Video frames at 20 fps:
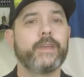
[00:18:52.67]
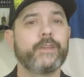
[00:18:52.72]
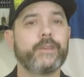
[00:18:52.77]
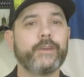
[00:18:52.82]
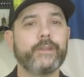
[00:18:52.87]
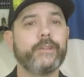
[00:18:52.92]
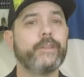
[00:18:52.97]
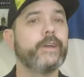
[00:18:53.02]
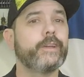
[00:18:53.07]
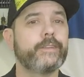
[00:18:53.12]

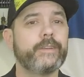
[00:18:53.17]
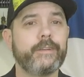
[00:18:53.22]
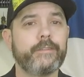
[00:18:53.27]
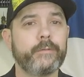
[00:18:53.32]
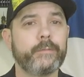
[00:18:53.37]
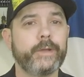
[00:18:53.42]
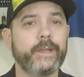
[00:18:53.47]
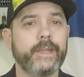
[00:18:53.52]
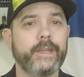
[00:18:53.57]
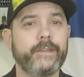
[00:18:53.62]
Good luck to
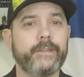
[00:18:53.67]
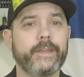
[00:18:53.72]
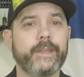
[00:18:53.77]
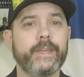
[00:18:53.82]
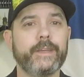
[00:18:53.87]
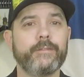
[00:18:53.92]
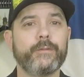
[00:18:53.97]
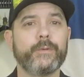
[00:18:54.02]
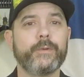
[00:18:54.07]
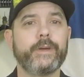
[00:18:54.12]
everybody in the
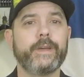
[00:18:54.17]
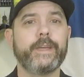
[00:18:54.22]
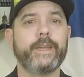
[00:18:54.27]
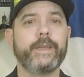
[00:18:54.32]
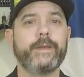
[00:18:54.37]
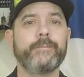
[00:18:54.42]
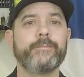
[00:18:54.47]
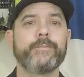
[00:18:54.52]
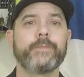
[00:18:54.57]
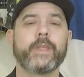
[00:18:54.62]

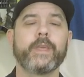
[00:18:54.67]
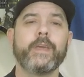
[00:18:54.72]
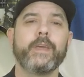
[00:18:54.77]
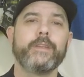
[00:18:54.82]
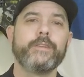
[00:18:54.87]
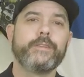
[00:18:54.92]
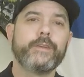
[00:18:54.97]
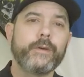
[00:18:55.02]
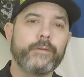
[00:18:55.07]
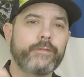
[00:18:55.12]
giveaway.
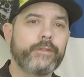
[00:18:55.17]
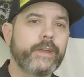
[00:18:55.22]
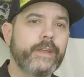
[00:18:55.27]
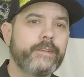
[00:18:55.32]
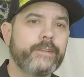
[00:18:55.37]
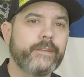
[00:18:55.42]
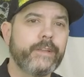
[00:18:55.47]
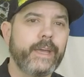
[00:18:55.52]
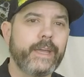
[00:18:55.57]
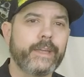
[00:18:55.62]
Don't forget
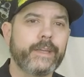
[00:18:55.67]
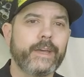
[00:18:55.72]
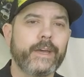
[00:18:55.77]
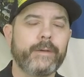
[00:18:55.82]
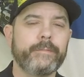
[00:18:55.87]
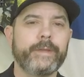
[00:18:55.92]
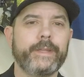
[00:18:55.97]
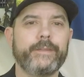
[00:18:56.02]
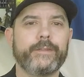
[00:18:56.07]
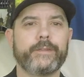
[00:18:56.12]
to like,
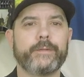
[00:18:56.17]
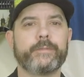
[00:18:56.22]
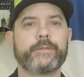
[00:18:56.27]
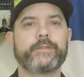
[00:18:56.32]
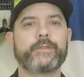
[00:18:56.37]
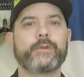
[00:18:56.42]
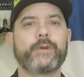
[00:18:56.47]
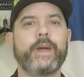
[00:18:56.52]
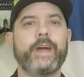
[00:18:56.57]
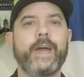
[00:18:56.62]
comment, and
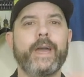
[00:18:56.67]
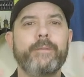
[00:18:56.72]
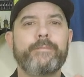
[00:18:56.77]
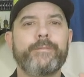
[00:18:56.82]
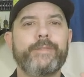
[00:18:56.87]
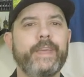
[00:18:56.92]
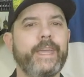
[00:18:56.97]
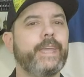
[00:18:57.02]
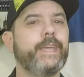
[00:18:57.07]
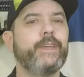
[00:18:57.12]
subscribe.
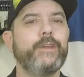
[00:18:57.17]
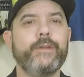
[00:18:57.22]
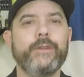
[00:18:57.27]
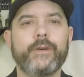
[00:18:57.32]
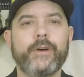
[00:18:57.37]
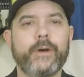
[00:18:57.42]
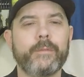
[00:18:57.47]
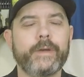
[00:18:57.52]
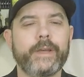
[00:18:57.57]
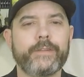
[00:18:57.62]
Thank you to
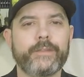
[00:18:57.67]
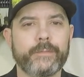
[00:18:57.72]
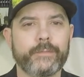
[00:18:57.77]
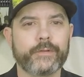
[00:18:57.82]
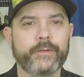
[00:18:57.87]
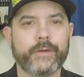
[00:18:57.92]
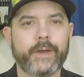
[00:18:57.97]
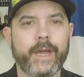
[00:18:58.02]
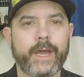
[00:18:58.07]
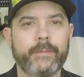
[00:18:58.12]
all my
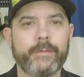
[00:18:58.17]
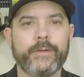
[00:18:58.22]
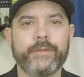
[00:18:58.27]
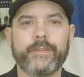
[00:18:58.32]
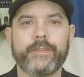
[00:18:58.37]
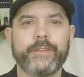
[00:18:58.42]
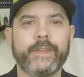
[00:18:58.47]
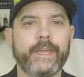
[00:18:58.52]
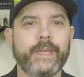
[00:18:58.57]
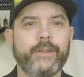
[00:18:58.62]
subscribers,
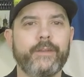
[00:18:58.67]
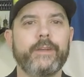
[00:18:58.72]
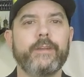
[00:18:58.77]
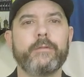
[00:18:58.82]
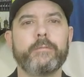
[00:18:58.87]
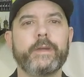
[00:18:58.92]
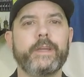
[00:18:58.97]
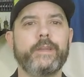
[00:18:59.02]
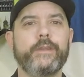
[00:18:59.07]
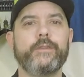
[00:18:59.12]
and thank you to
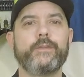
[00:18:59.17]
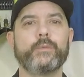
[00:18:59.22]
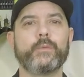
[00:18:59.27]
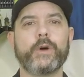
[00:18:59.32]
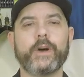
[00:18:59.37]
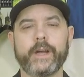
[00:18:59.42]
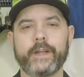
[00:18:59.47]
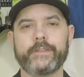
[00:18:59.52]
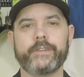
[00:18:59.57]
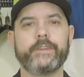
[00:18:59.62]
everybody who's
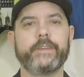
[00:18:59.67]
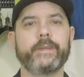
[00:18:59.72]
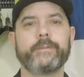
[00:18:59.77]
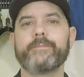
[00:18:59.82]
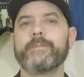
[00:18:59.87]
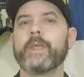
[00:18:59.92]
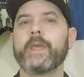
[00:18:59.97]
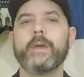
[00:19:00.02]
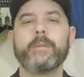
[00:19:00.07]
watching.